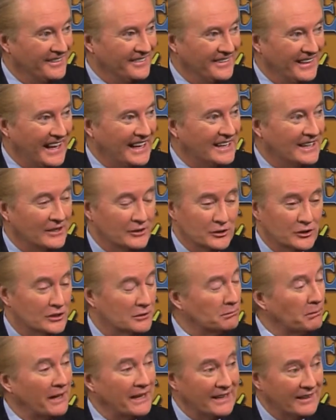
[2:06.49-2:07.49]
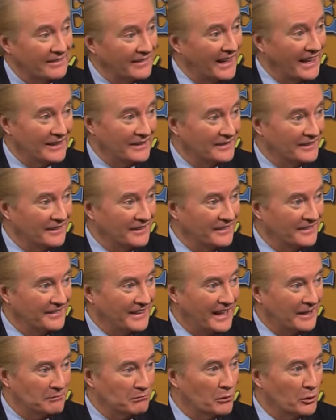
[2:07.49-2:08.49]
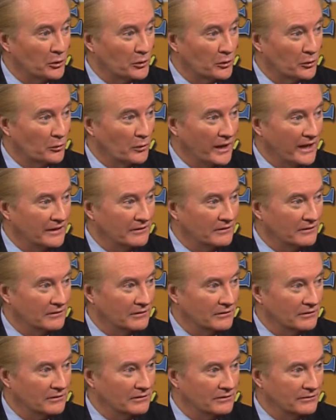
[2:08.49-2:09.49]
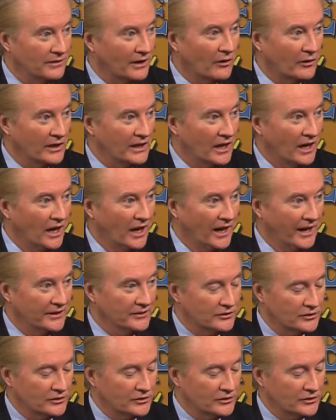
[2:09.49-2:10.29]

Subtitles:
they can spike that murder rate very high.